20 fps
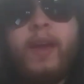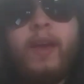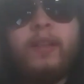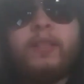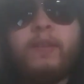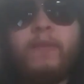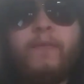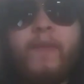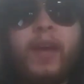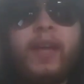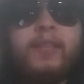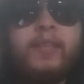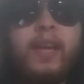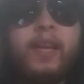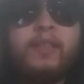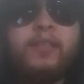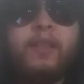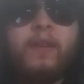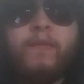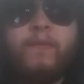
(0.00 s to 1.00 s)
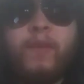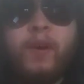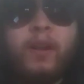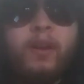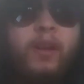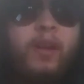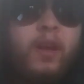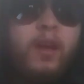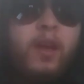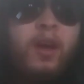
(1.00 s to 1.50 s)
It's a fantastic,
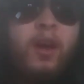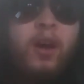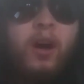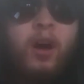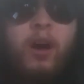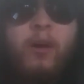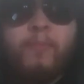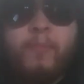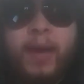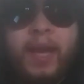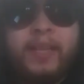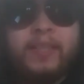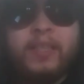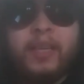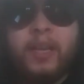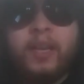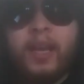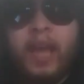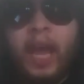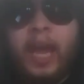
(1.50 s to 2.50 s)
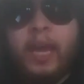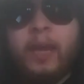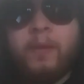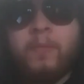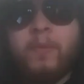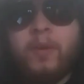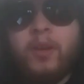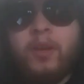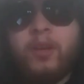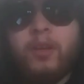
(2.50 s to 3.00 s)
fun, amazing
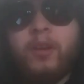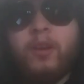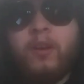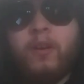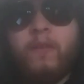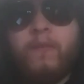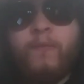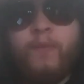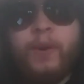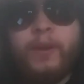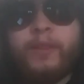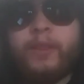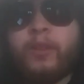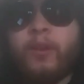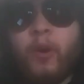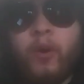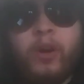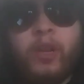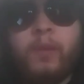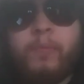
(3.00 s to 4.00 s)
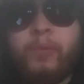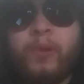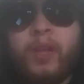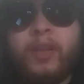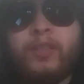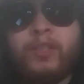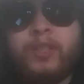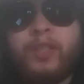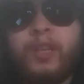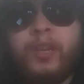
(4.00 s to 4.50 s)
game. You know, for 30
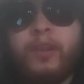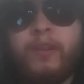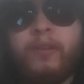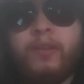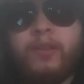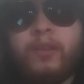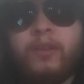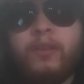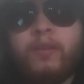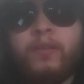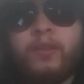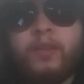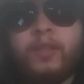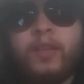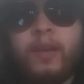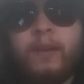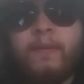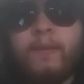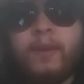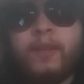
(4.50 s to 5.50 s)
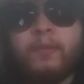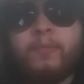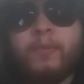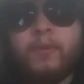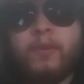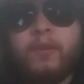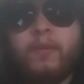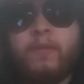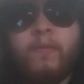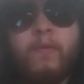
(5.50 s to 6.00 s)
plus years, you know, this game has
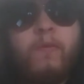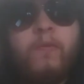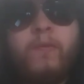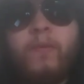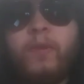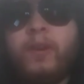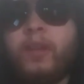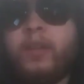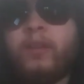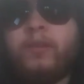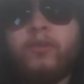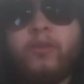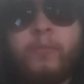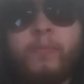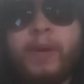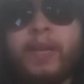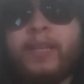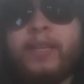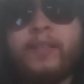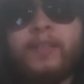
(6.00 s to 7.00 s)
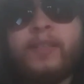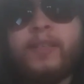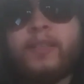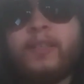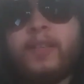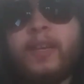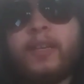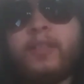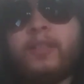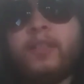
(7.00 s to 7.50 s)
been really tremendous
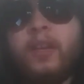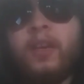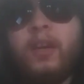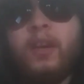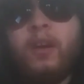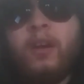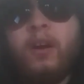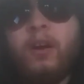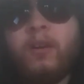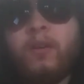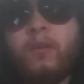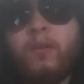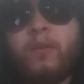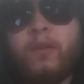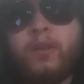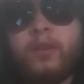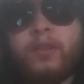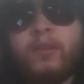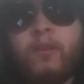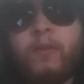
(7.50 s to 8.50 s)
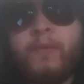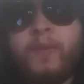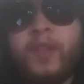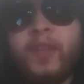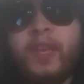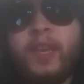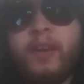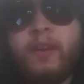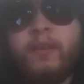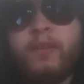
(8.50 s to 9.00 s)
success. Of course, over
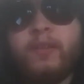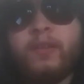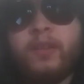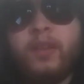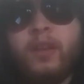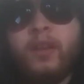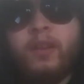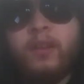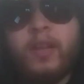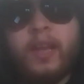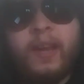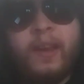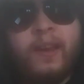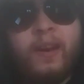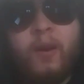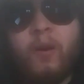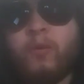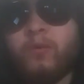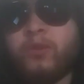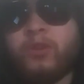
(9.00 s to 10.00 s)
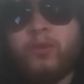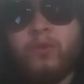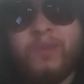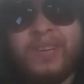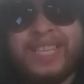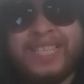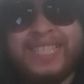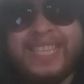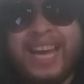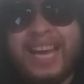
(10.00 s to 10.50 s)
the years, like old
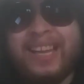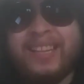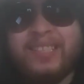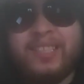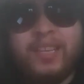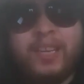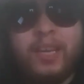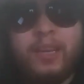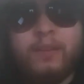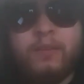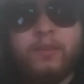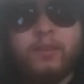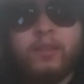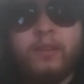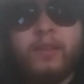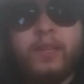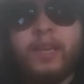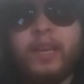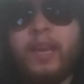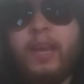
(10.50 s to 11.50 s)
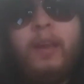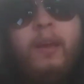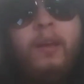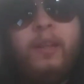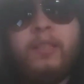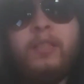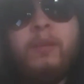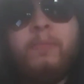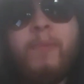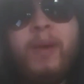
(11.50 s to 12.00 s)
school nostalgia games and stuff. Like,
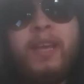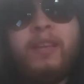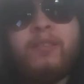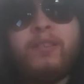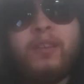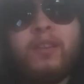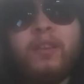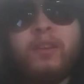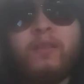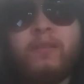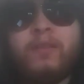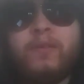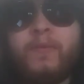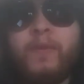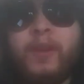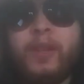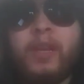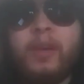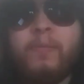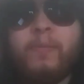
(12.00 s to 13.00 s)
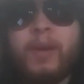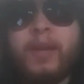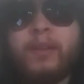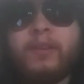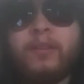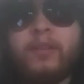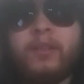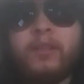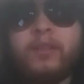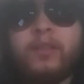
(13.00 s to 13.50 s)
it's amazing. You know, it's really
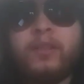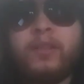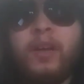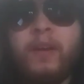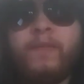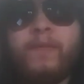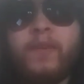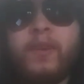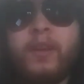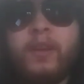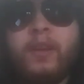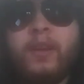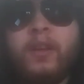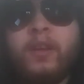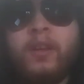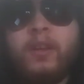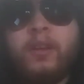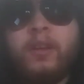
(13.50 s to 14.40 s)
amazing and stuff.